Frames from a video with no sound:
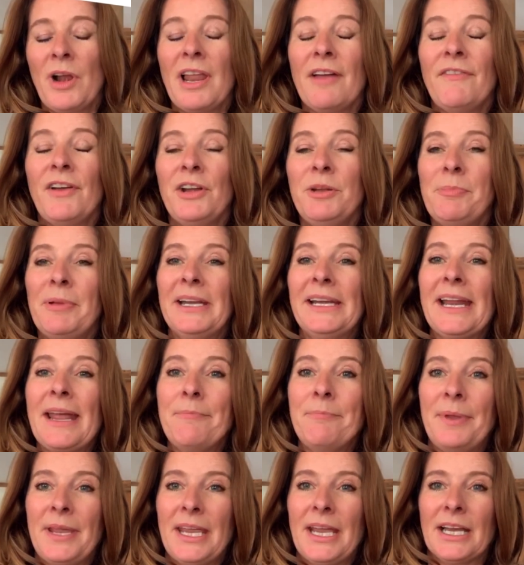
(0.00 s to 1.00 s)
Well, I've only been
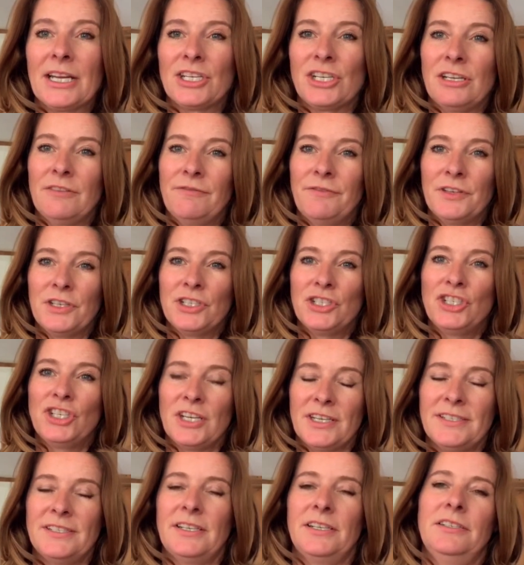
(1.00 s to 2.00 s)
an MP actually for
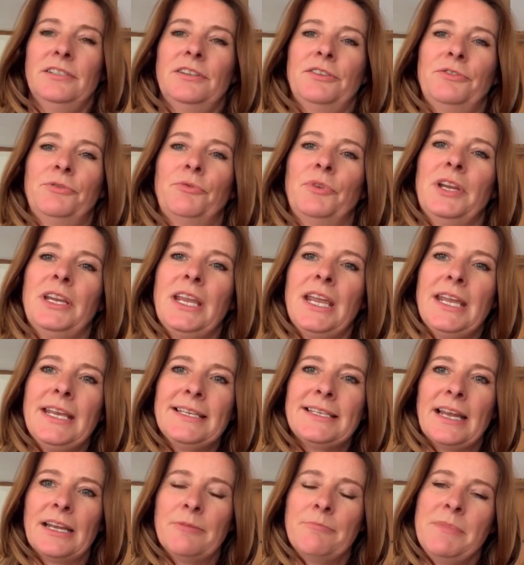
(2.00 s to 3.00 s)
just under 3
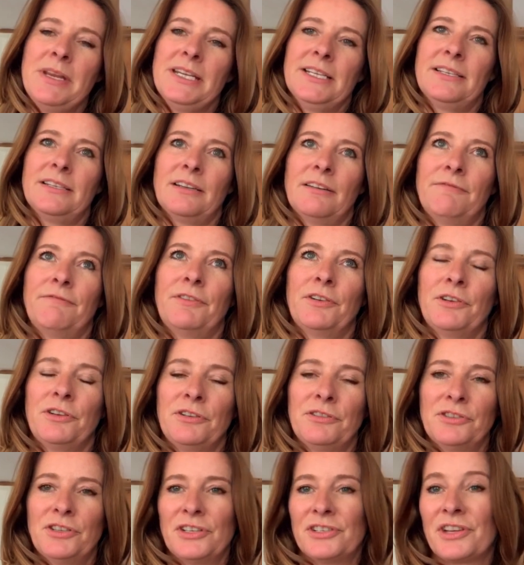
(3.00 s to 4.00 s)
years and a Minister
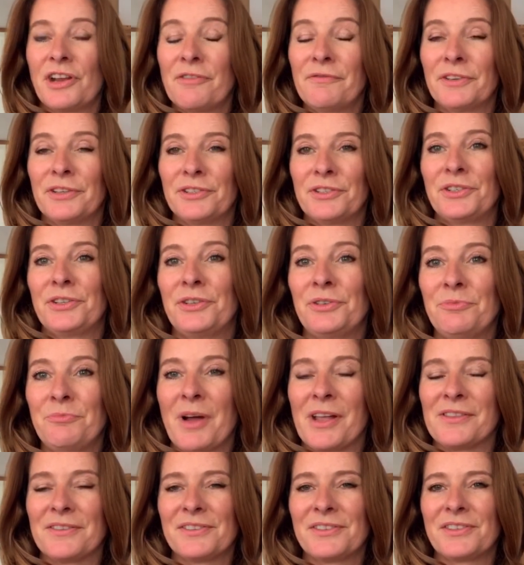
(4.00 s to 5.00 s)
for just over 2
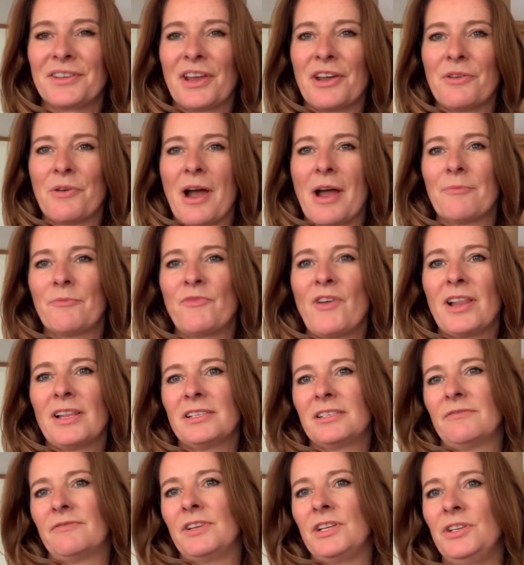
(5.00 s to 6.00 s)
months, so I'm
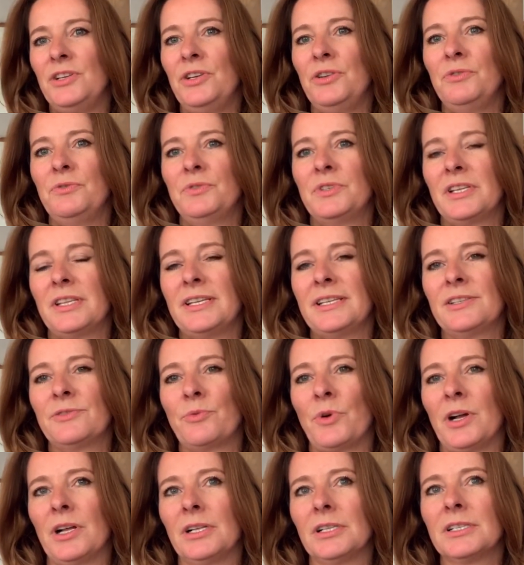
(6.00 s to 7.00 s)
relatively new to
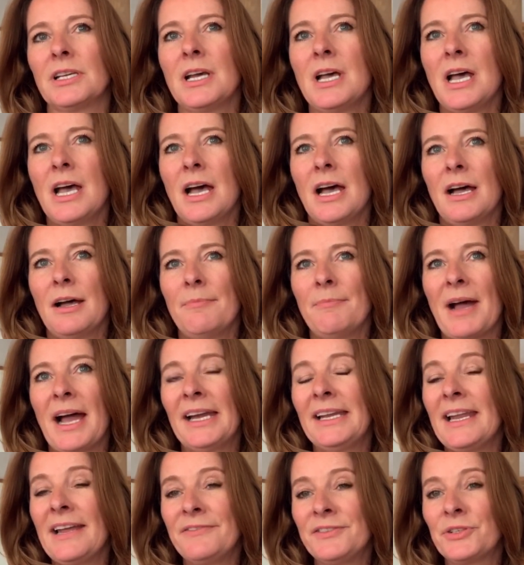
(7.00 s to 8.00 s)
this world.
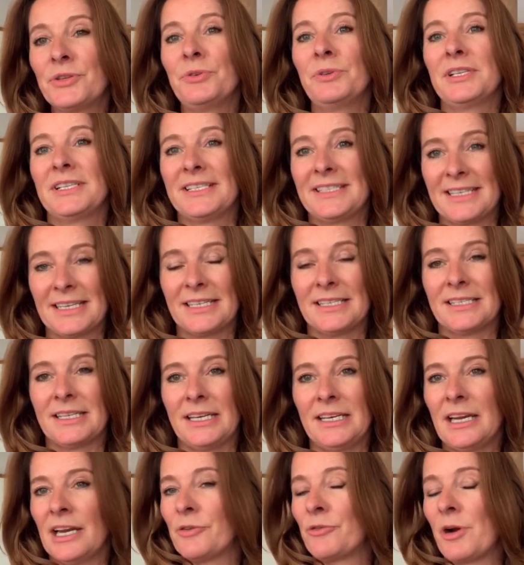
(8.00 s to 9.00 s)
I left school at
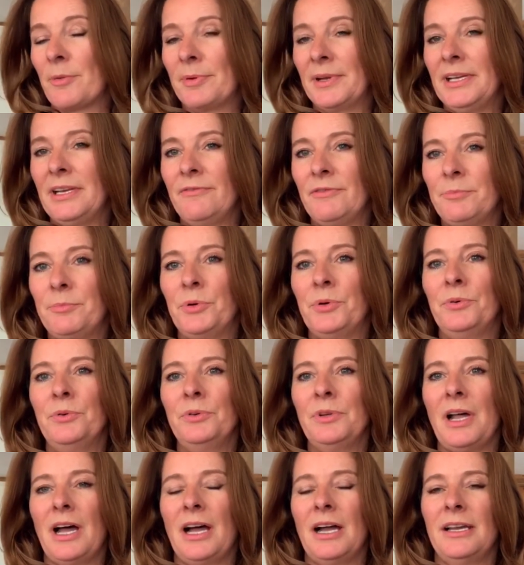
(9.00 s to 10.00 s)
16, I grew up in
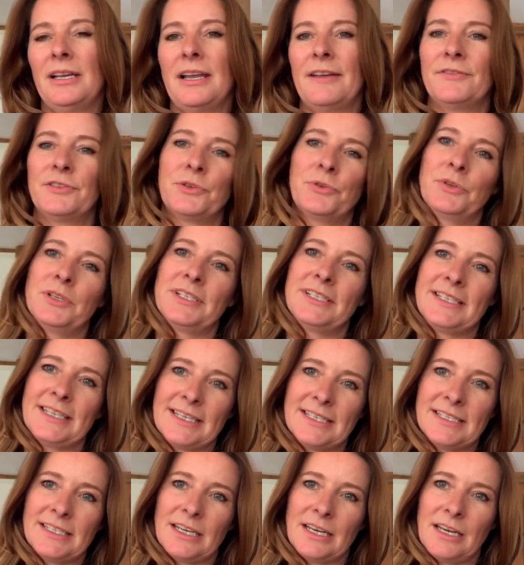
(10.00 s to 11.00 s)
Liverpool. I left school at
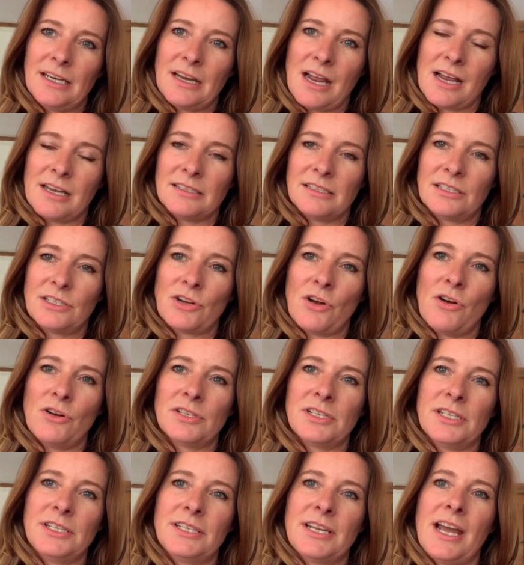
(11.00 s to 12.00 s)
16 and
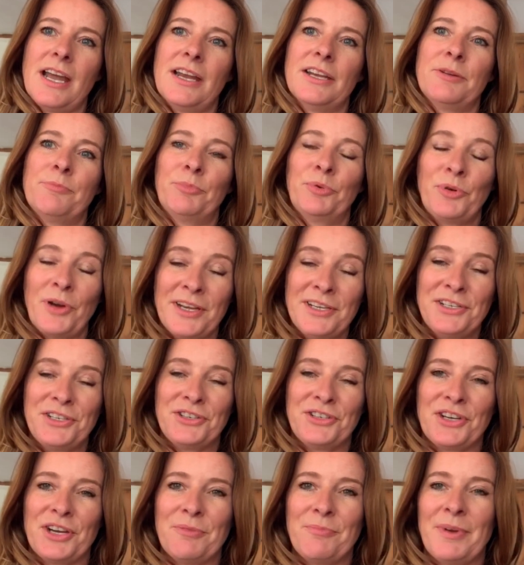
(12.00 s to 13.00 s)
started an
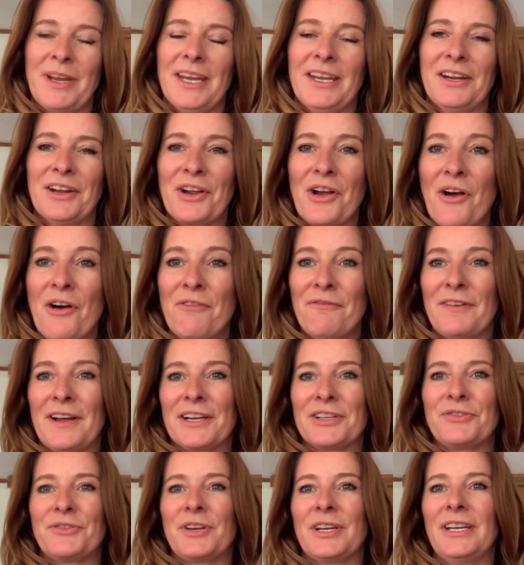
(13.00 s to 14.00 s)
apprenticeship in a car
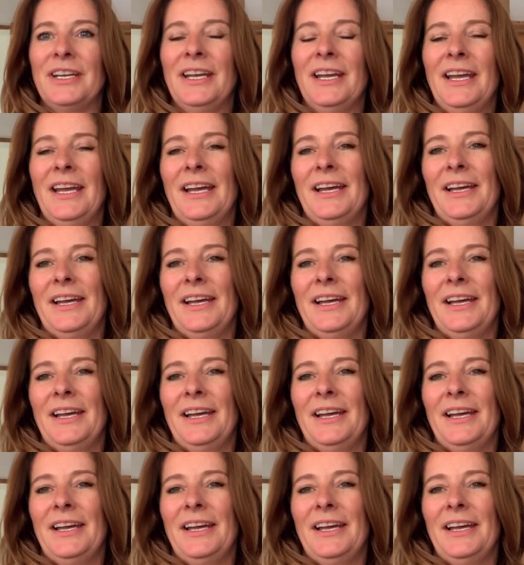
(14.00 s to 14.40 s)
factory